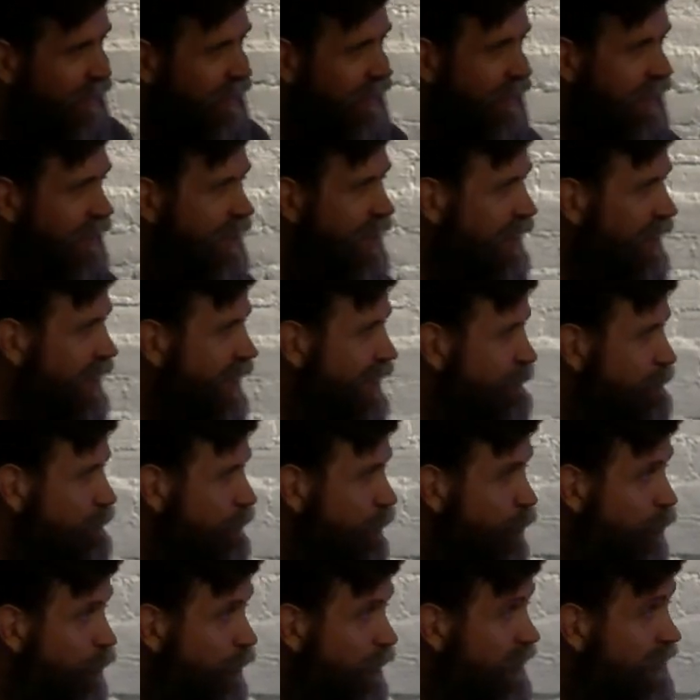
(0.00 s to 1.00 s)
and I got
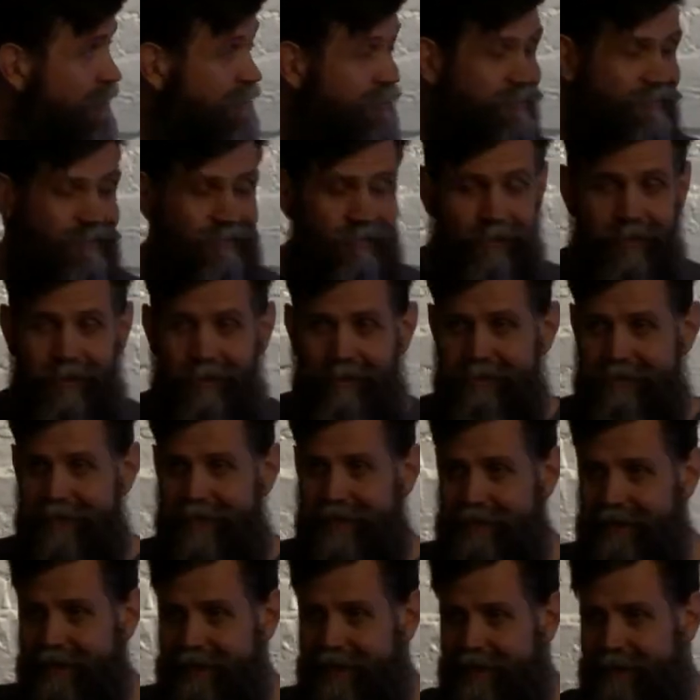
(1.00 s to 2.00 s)
more installs
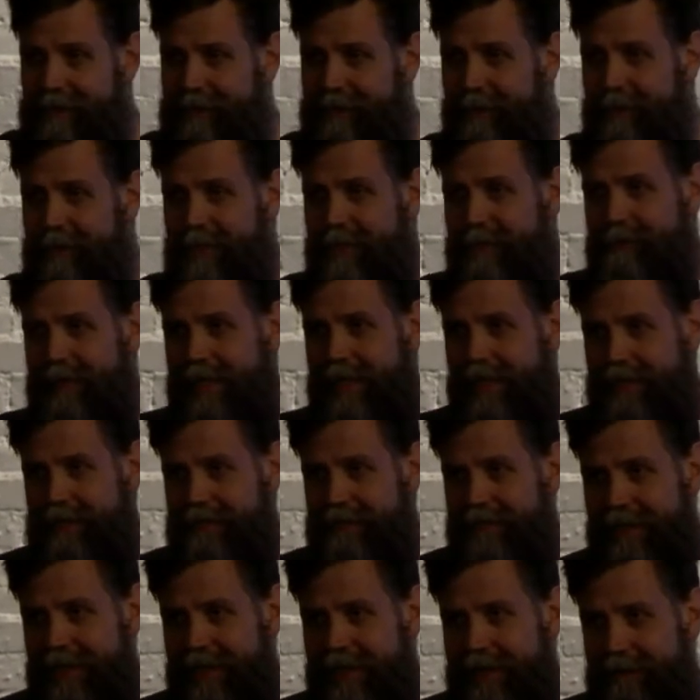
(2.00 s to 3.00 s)
out of that 30
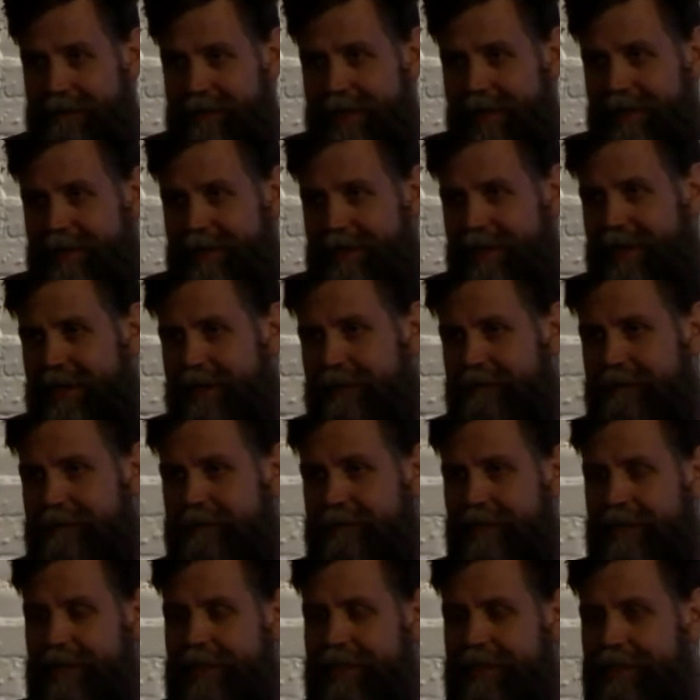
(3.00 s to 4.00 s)
minutes than I've gotten out of
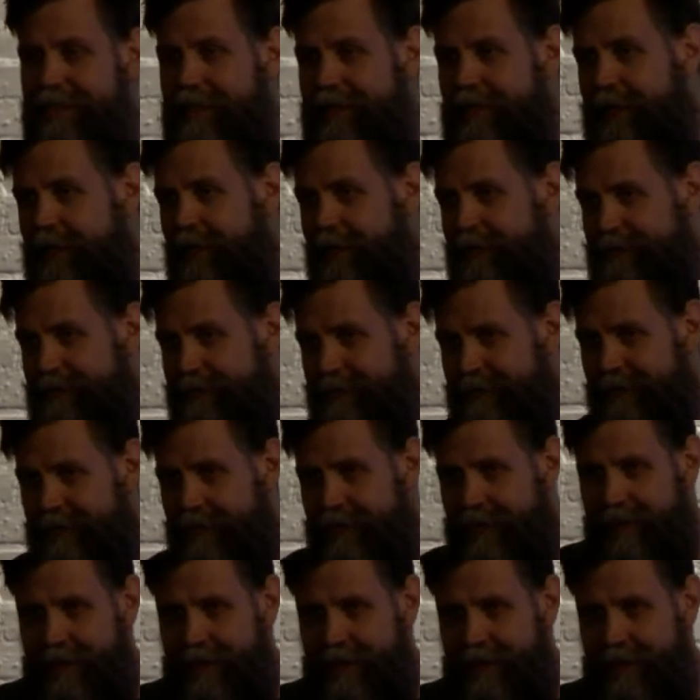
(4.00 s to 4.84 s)
anything else.